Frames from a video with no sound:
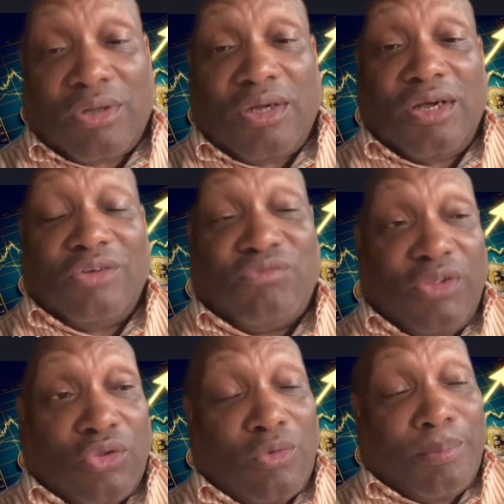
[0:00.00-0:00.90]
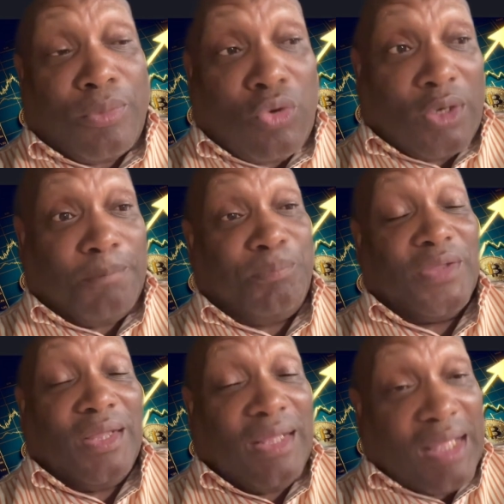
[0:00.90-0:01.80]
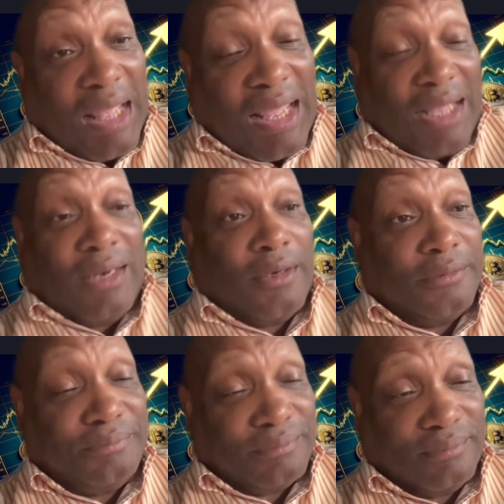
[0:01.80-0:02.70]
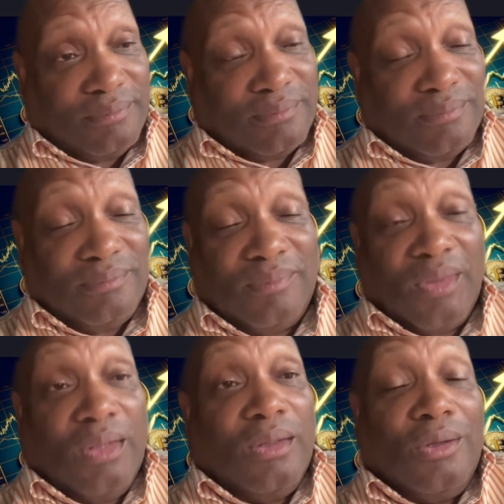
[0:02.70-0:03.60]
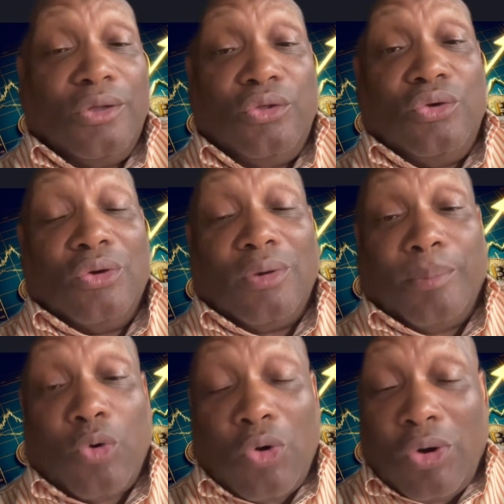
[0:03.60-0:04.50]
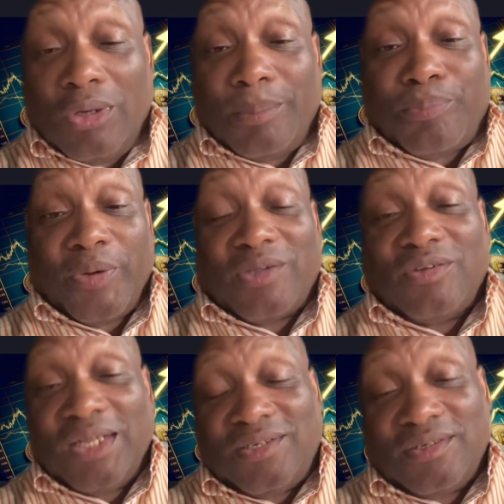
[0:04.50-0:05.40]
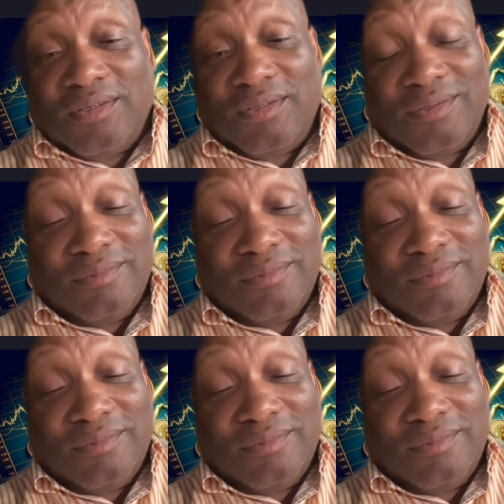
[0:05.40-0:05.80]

countries on board, and you know, all the BRICS nations,